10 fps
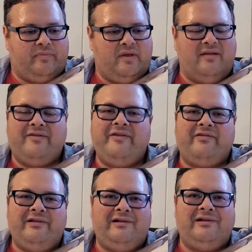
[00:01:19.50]
it's
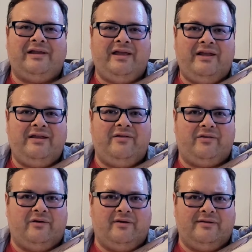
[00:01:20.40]
this little kitty
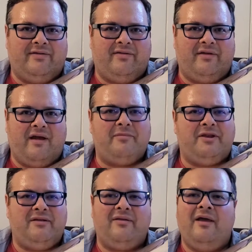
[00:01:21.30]
song. That's, I
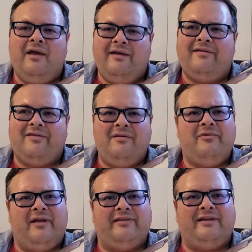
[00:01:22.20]
mean, it, it
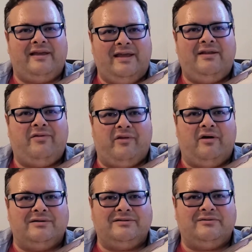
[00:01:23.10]
seems like the kid
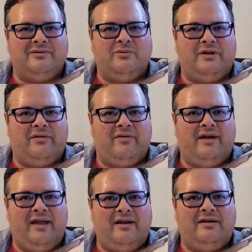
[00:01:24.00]
songs are the ones
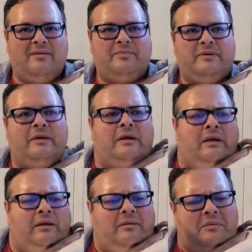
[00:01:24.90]
that end up
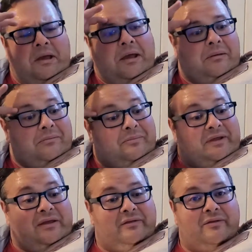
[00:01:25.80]
uh,
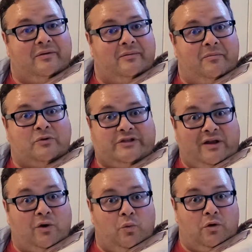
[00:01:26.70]
being the most
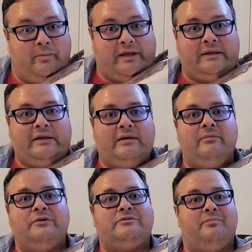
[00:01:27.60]
earworming
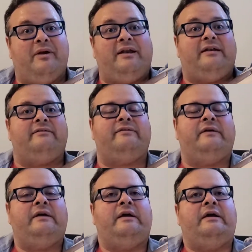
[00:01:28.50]

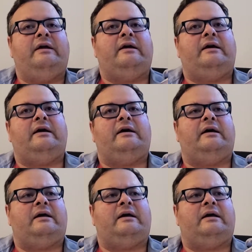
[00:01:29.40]
competitive. Uh,